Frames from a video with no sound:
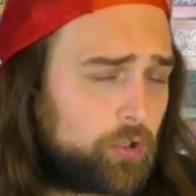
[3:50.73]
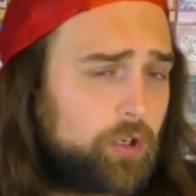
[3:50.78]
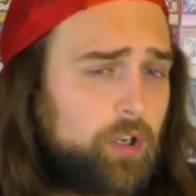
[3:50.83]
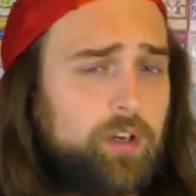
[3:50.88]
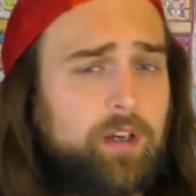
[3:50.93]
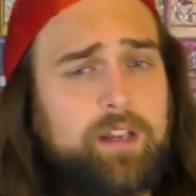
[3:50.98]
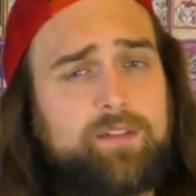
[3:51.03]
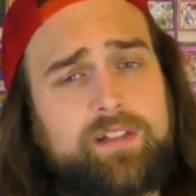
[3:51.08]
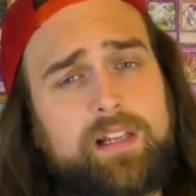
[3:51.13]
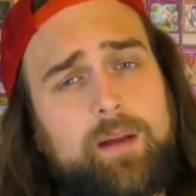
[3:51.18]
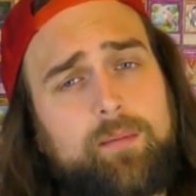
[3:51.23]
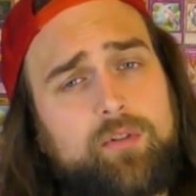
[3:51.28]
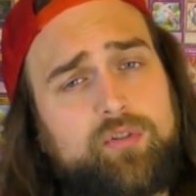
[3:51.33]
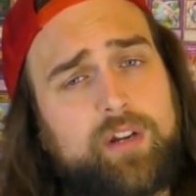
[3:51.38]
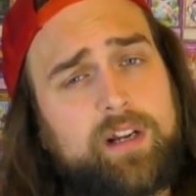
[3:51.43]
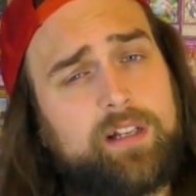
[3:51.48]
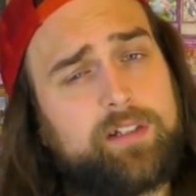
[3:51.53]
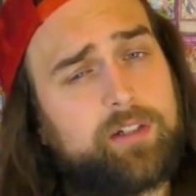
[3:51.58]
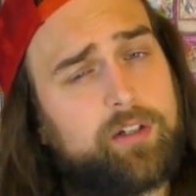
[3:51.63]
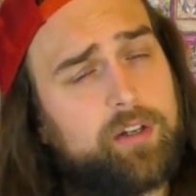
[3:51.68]
you could give Cyber
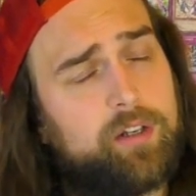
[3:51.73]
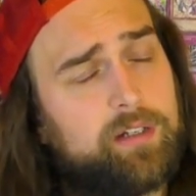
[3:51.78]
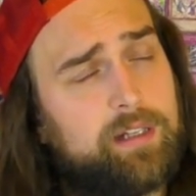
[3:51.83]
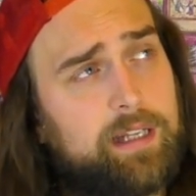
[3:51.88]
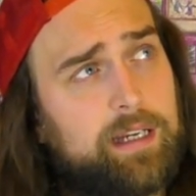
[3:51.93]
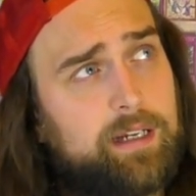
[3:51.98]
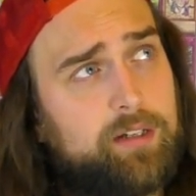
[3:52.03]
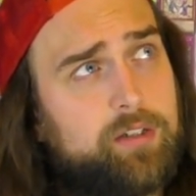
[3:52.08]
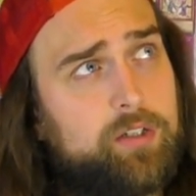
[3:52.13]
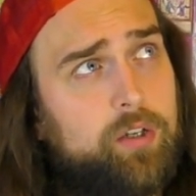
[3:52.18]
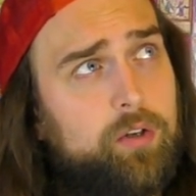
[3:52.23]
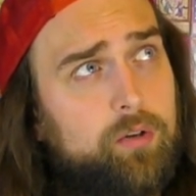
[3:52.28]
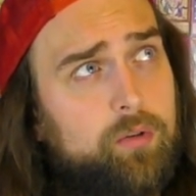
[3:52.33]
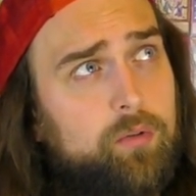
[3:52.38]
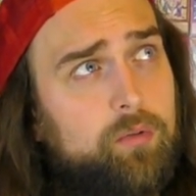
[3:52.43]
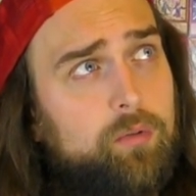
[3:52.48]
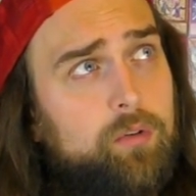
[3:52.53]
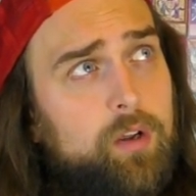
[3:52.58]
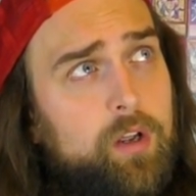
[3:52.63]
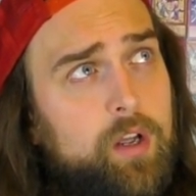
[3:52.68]
Dragons a good link
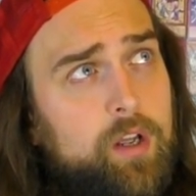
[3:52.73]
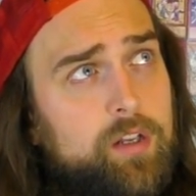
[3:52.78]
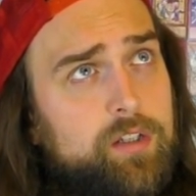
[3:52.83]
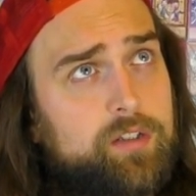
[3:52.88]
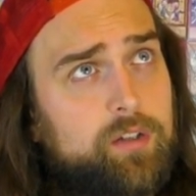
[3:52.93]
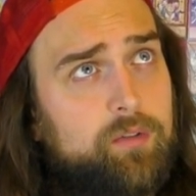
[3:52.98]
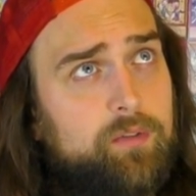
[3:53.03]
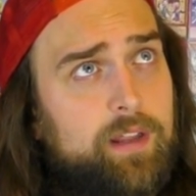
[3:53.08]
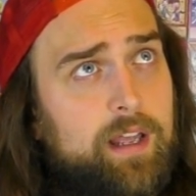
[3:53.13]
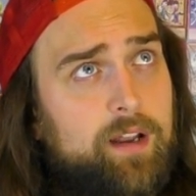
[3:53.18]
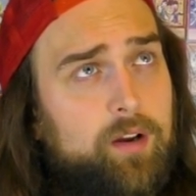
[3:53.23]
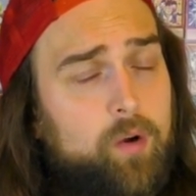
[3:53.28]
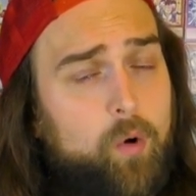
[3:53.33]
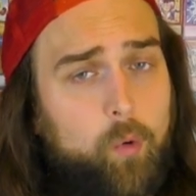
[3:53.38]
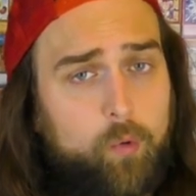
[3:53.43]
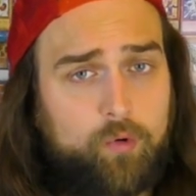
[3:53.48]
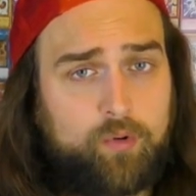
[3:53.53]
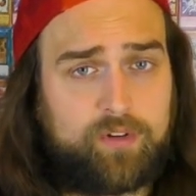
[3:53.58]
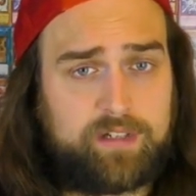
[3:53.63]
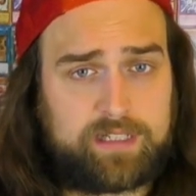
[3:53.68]
too, so that
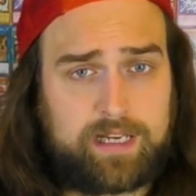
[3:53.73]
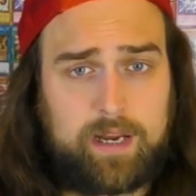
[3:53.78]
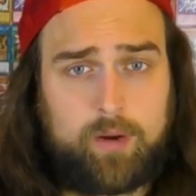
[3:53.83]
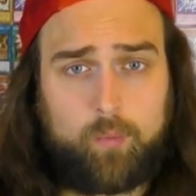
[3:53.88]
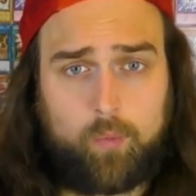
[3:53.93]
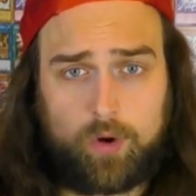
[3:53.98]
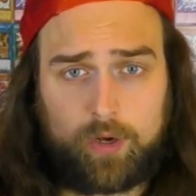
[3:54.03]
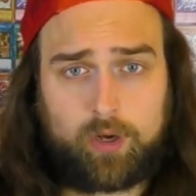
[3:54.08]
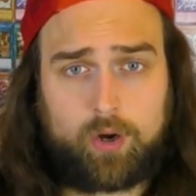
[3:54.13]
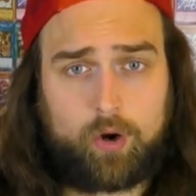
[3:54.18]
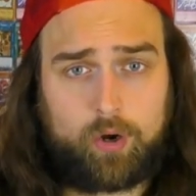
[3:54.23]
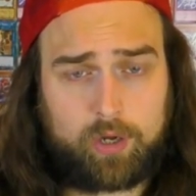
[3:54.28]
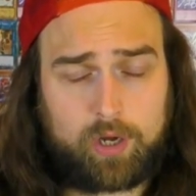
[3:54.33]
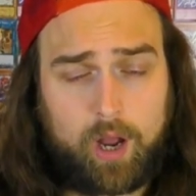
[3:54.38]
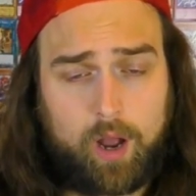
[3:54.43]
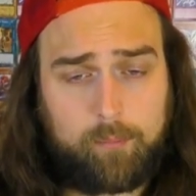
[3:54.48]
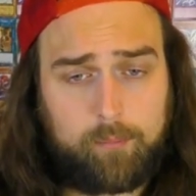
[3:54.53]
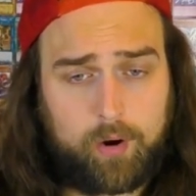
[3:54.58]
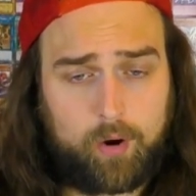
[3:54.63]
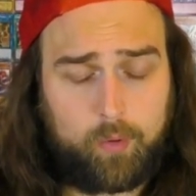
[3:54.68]
Core is a one-card
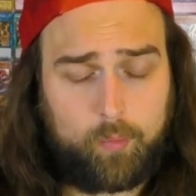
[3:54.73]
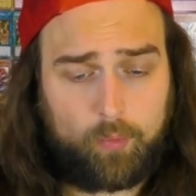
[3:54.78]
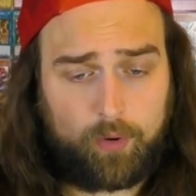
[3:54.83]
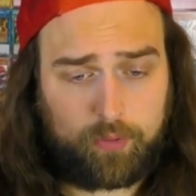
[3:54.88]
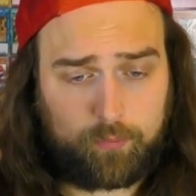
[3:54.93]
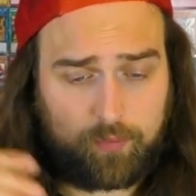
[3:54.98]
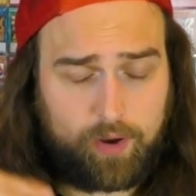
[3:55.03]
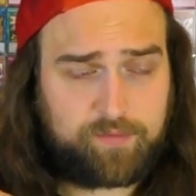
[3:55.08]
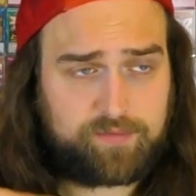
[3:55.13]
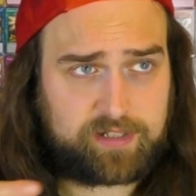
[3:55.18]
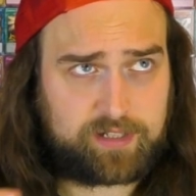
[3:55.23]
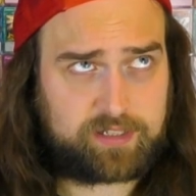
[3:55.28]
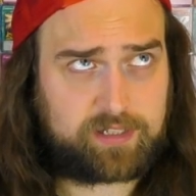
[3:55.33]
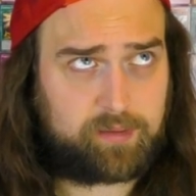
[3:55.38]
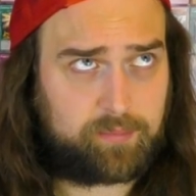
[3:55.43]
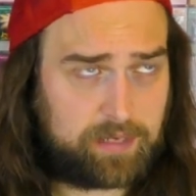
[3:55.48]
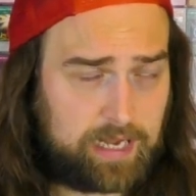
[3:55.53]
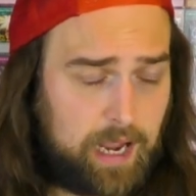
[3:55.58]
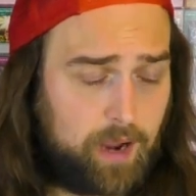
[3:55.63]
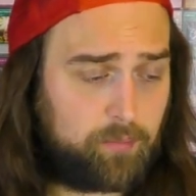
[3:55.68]
combo with Rev
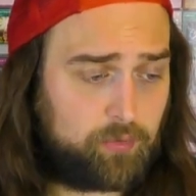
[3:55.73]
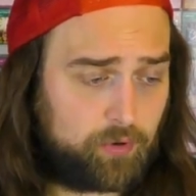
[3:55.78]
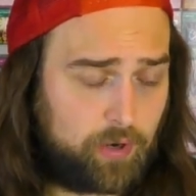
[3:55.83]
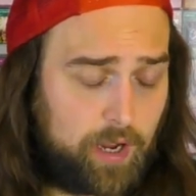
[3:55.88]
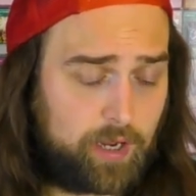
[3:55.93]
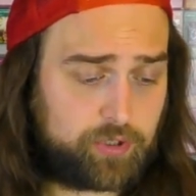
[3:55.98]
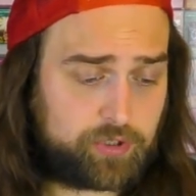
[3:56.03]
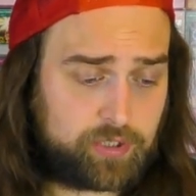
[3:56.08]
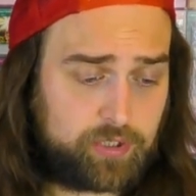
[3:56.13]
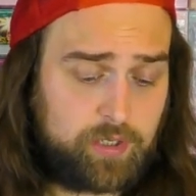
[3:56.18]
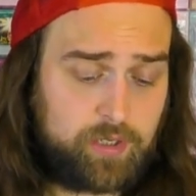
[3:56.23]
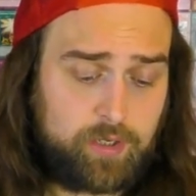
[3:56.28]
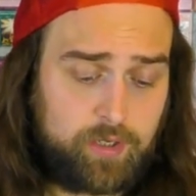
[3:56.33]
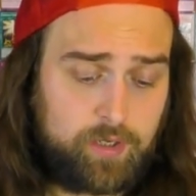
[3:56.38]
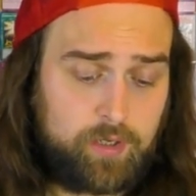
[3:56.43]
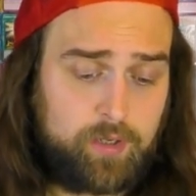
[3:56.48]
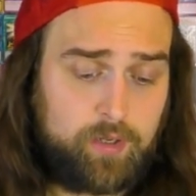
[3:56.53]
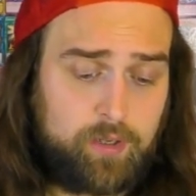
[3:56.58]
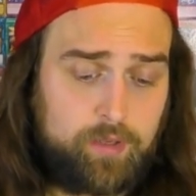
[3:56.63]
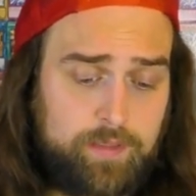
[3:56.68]
System and Almiraj.
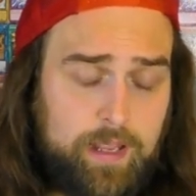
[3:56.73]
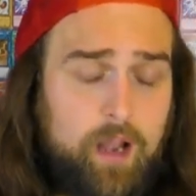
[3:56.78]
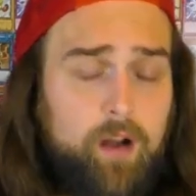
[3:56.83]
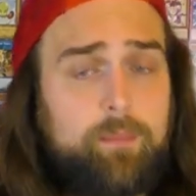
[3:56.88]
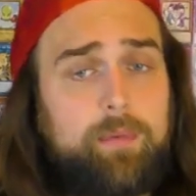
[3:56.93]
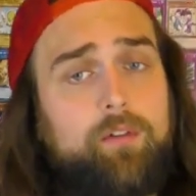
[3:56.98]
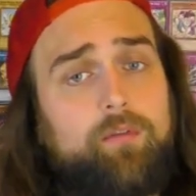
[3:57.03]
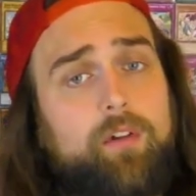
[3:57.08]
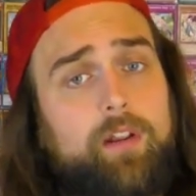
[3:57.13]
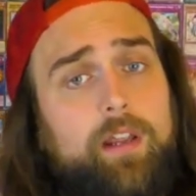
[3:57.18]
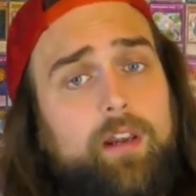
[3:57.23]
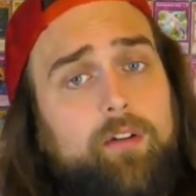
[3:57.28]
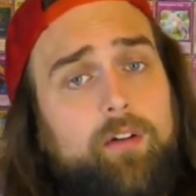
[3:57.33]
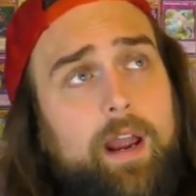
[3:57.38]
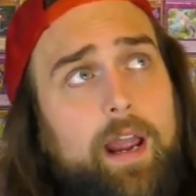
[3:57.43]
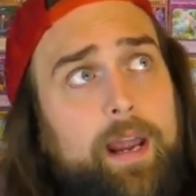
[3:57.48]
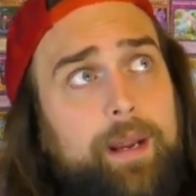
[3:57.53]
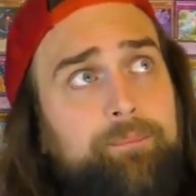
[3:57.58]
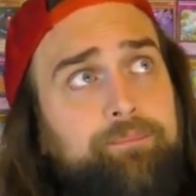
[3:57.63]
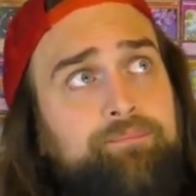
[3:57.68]
That would be really
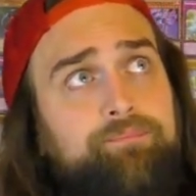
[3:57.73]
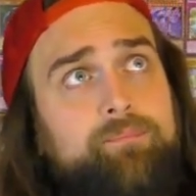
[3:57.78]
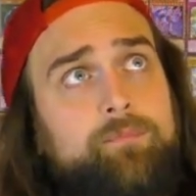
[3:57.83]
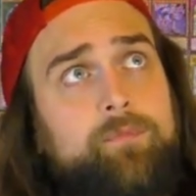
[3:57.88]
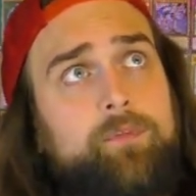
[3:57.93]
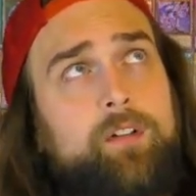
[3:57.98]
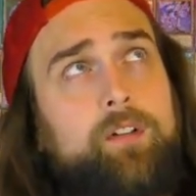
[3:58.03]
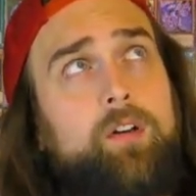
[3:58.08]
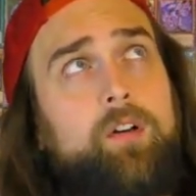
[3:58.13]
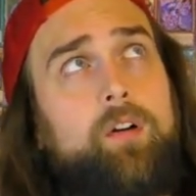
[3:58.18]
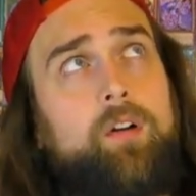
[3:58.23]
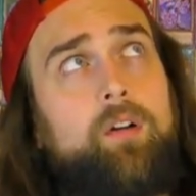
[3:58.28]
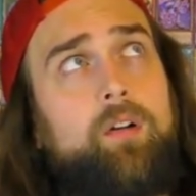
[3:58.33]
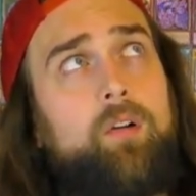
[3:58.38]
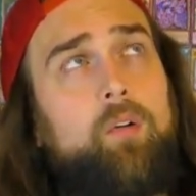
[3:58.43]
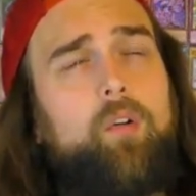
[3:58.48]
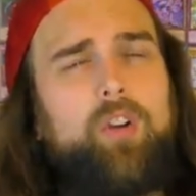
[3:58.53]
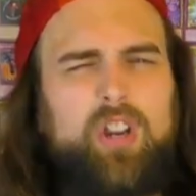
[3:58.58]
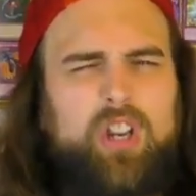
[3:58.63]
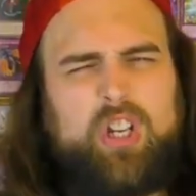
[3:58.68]
great.
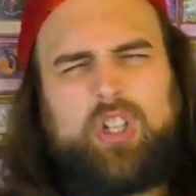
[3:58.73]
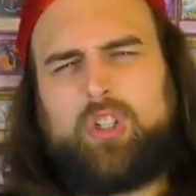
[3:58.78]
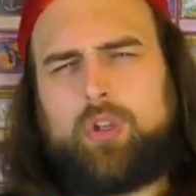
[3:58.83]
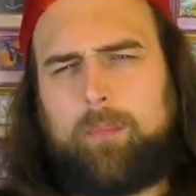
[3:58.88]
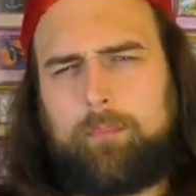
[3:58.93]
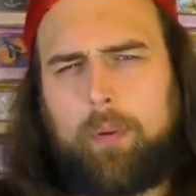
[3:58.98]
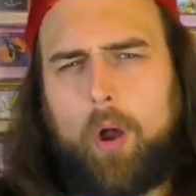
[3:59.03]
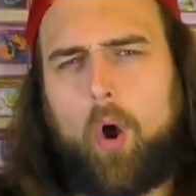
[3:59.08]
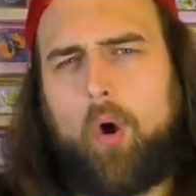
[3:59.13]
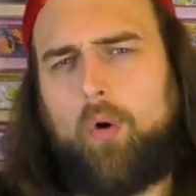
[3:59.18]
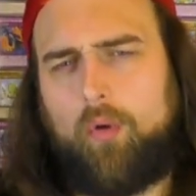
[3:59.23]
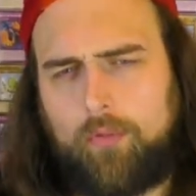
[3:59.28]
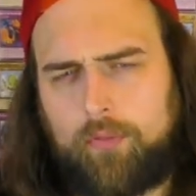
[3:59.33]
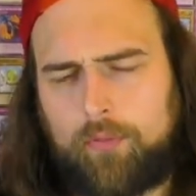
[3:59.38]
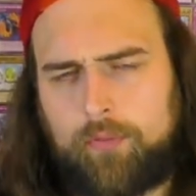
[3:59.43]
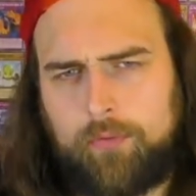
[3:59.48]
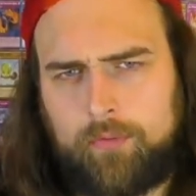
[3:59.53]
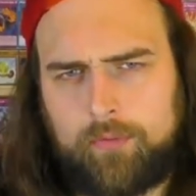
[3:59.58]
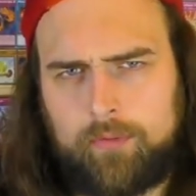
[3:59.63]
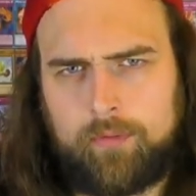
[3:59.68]
Or you could do
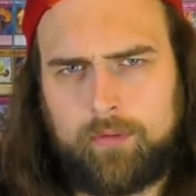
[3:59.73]
both.